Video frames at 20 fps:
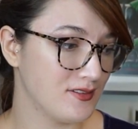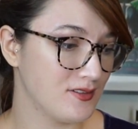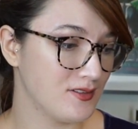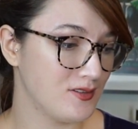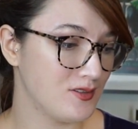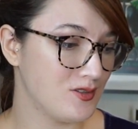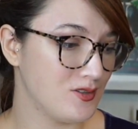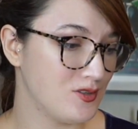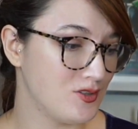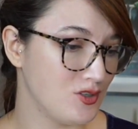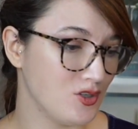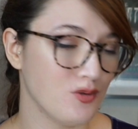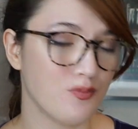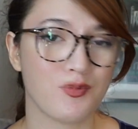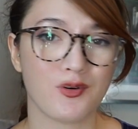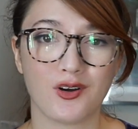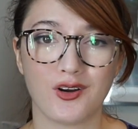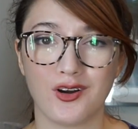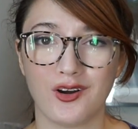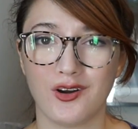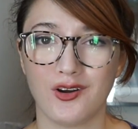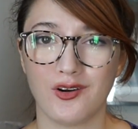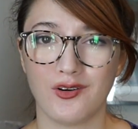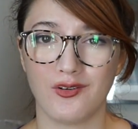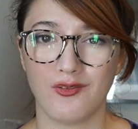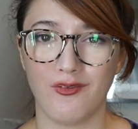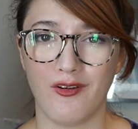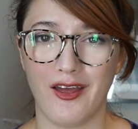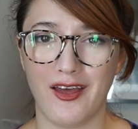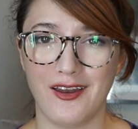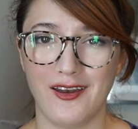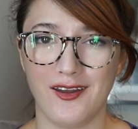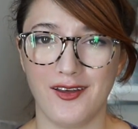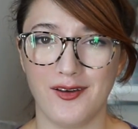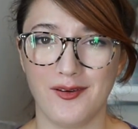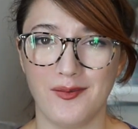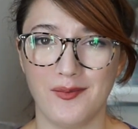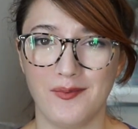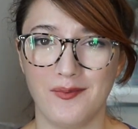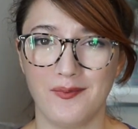super
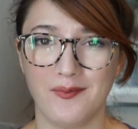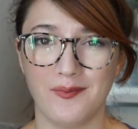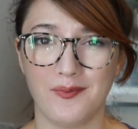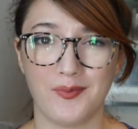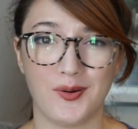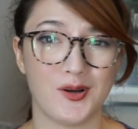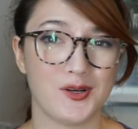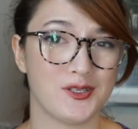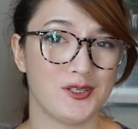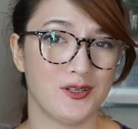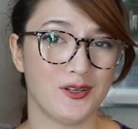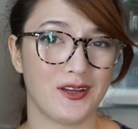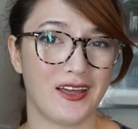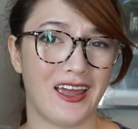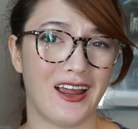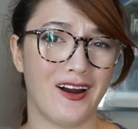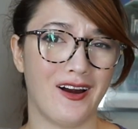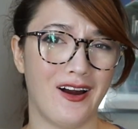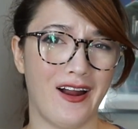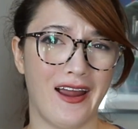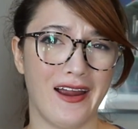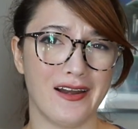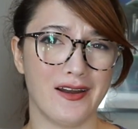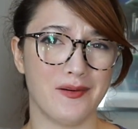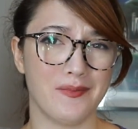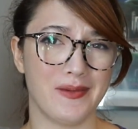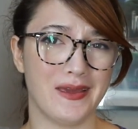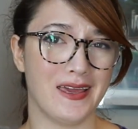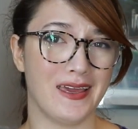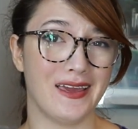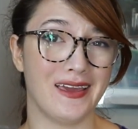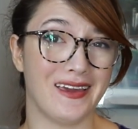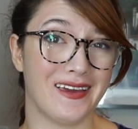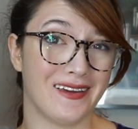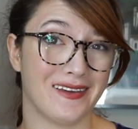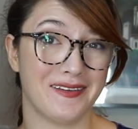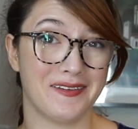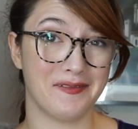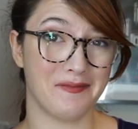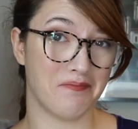random personal care
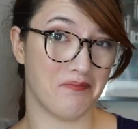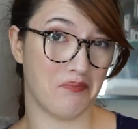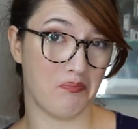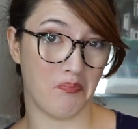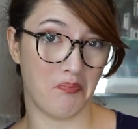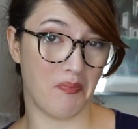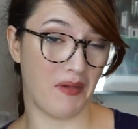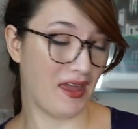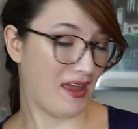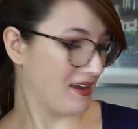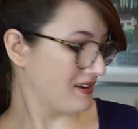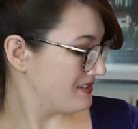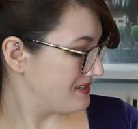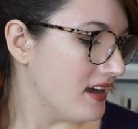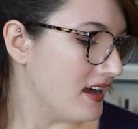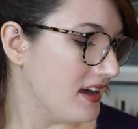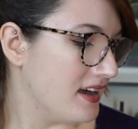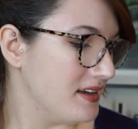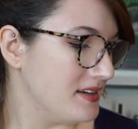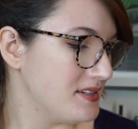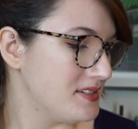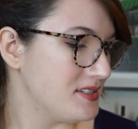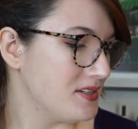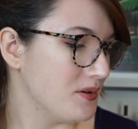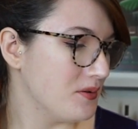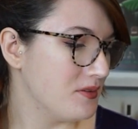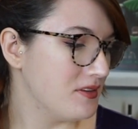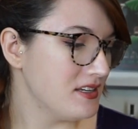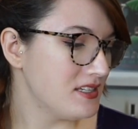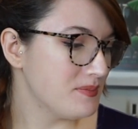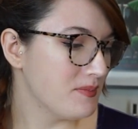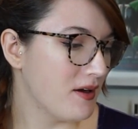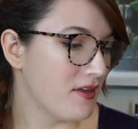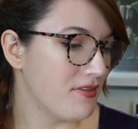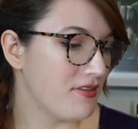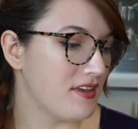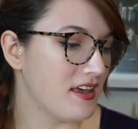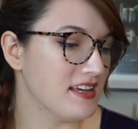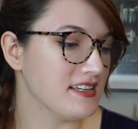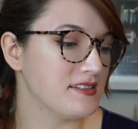item-y makes. So this
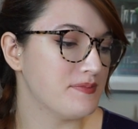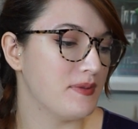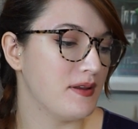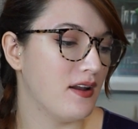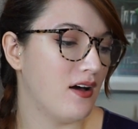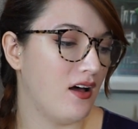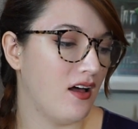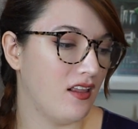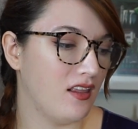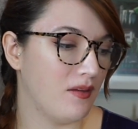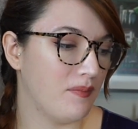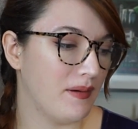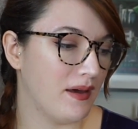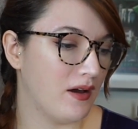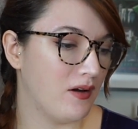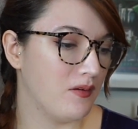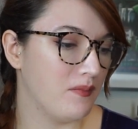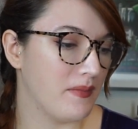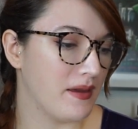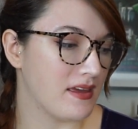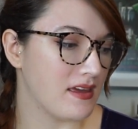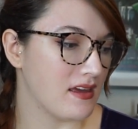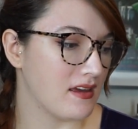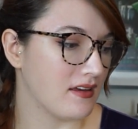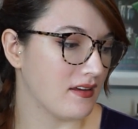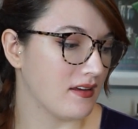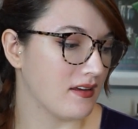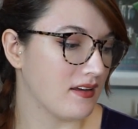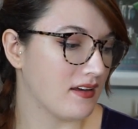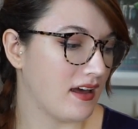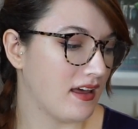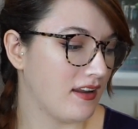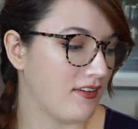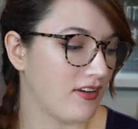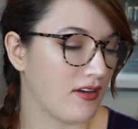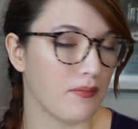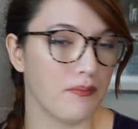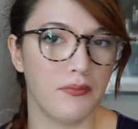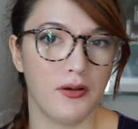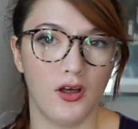month has been all about making kind of
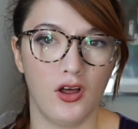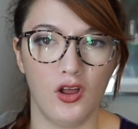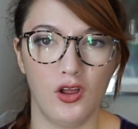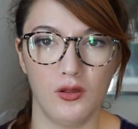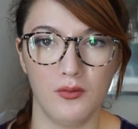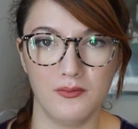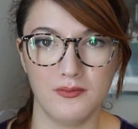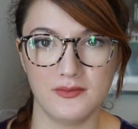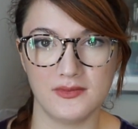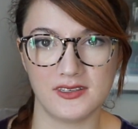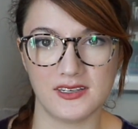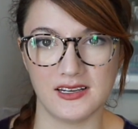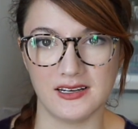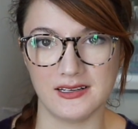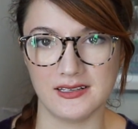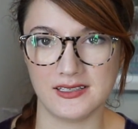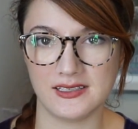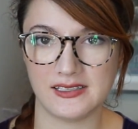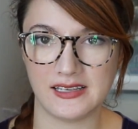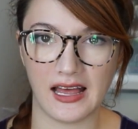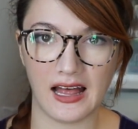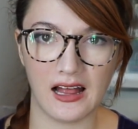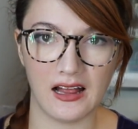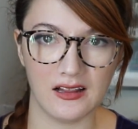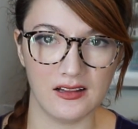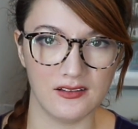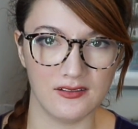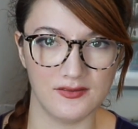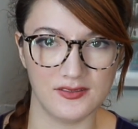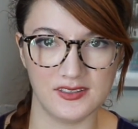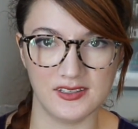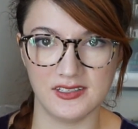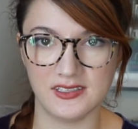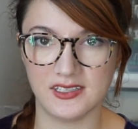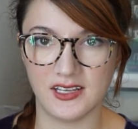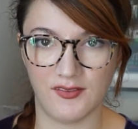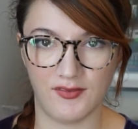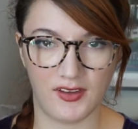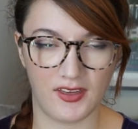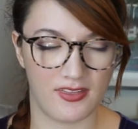like balms and salves and
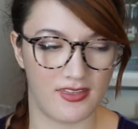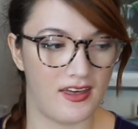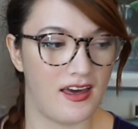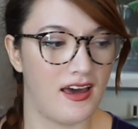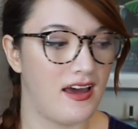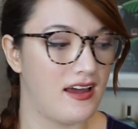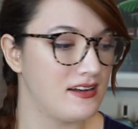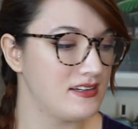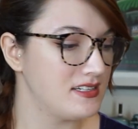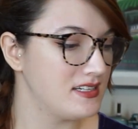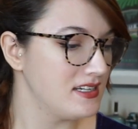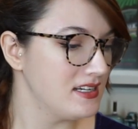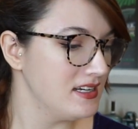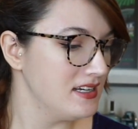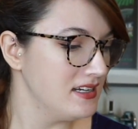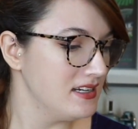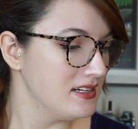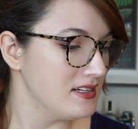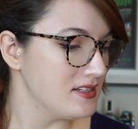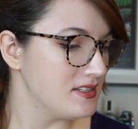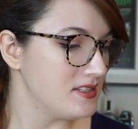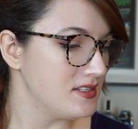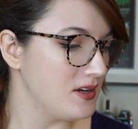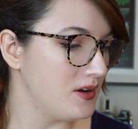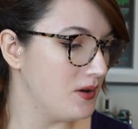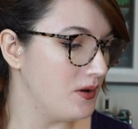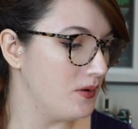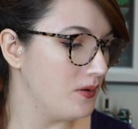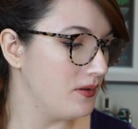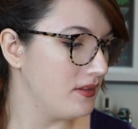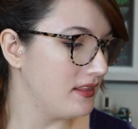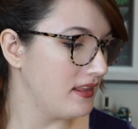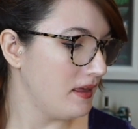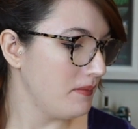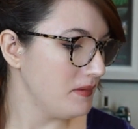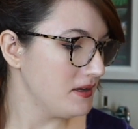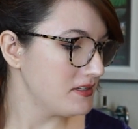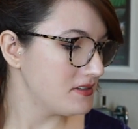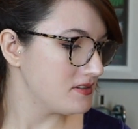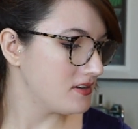stuff like that. So
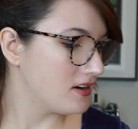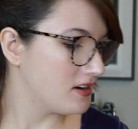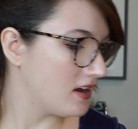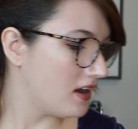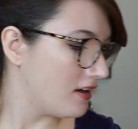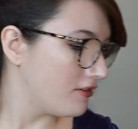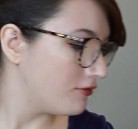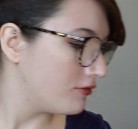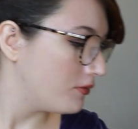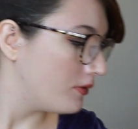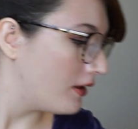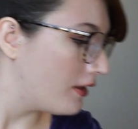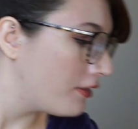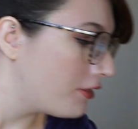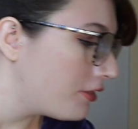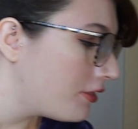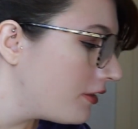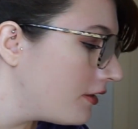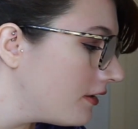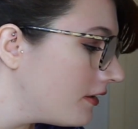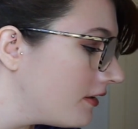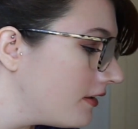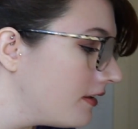let me start off with